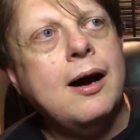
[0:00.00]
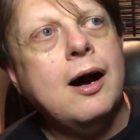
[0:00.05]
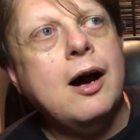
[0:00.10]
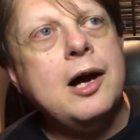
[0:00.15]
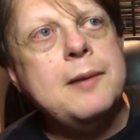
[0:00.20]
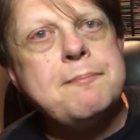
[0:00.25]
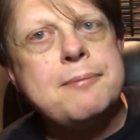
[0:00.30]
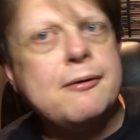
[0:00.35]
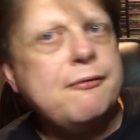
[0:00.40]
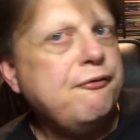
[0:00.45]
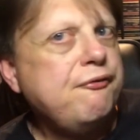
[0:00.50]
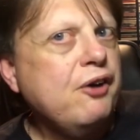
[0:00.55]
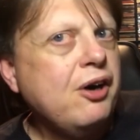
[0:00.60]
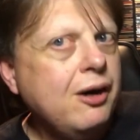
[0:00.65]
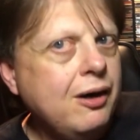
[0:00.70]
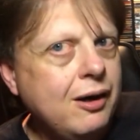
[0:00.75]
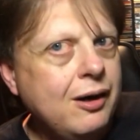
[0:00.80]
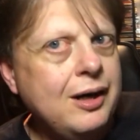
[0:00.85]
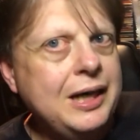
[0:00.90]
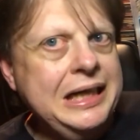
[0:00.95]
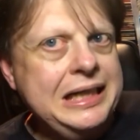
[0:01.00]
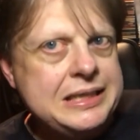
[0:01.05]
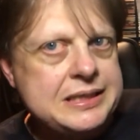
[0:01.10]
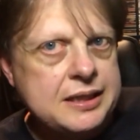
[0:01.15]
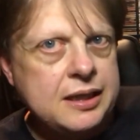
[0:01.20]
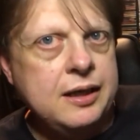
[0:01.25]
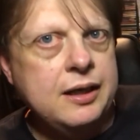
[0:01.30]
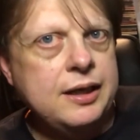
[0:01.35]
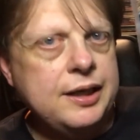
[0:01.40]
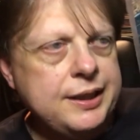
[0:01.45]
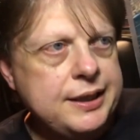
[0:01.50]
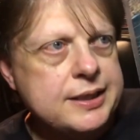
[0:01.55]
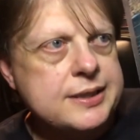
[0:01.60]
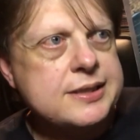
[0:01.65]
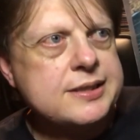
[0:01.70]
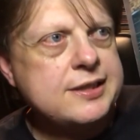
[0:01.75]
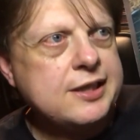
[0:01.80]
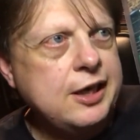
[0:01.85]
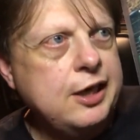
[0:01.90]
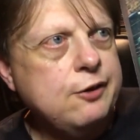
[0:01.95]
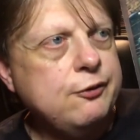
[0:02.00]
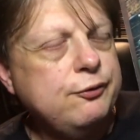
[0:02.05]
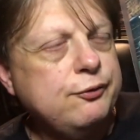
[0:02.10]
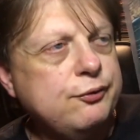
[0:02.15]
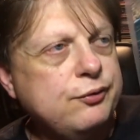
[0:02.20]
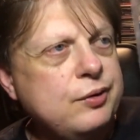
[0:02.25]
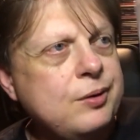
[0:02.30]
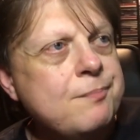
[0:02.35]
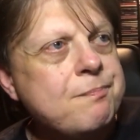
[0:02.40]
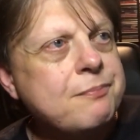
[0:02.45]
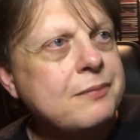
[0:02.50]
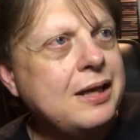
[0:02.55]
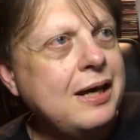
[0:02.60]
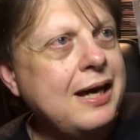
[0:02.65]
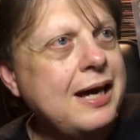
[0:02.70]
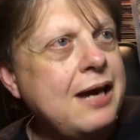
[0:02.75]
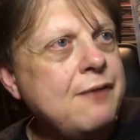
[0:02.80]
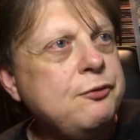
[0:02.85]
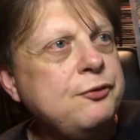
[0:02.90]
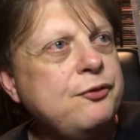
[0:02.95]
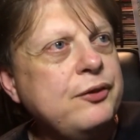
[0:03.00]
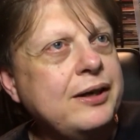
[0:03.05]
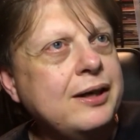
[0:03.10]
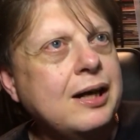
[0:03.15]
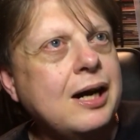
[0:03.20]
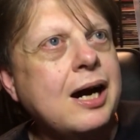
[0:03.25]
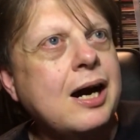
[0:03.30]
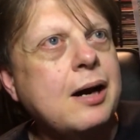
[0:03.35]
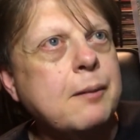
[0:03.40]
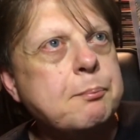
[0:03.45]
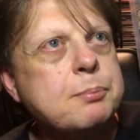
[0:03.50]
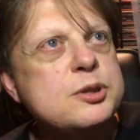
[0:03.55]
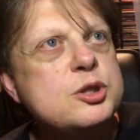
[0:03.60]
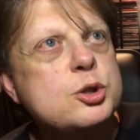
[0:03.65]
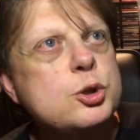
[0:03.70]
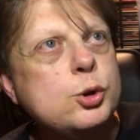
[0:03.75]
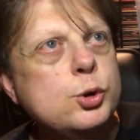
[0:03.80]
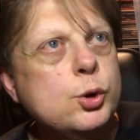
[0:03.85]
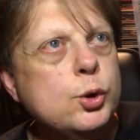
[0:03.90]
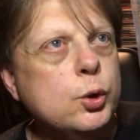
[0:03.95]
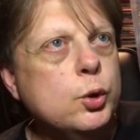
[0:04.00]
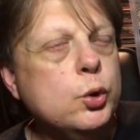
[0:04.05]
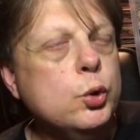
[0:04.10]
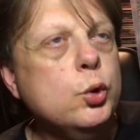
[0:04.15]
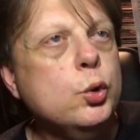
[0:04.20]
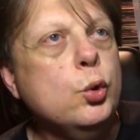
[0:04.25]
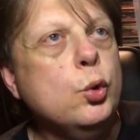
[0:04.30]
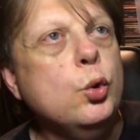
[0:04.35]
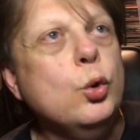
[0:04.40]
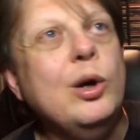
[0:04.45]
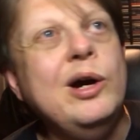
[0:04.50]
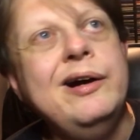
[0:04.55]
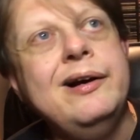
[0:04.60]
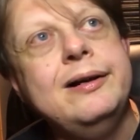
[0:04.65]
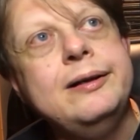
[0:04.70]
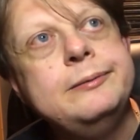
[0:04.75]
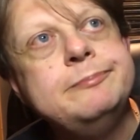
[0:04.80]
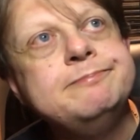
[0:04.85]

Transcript: I prefer his earlier stuff. Everything up to